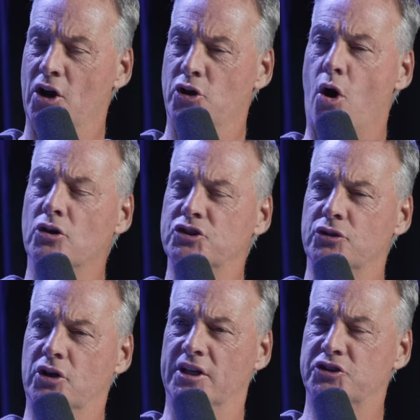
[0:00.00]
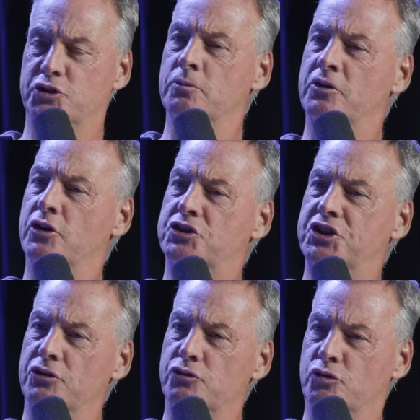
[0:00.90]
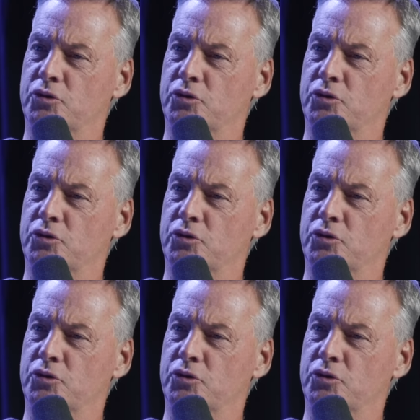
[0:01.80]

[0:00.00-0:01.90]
You're also going to assume that your children